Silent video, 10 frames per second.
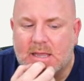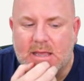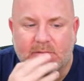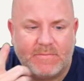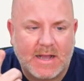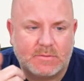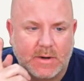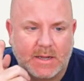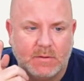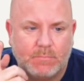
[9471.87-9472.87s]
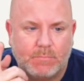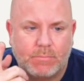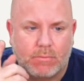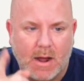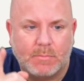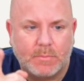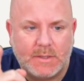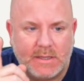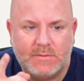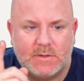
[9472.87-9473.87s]
And in fact, what I could
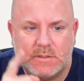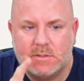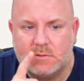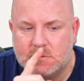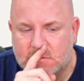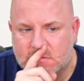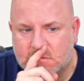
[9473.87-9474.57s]
probably even do,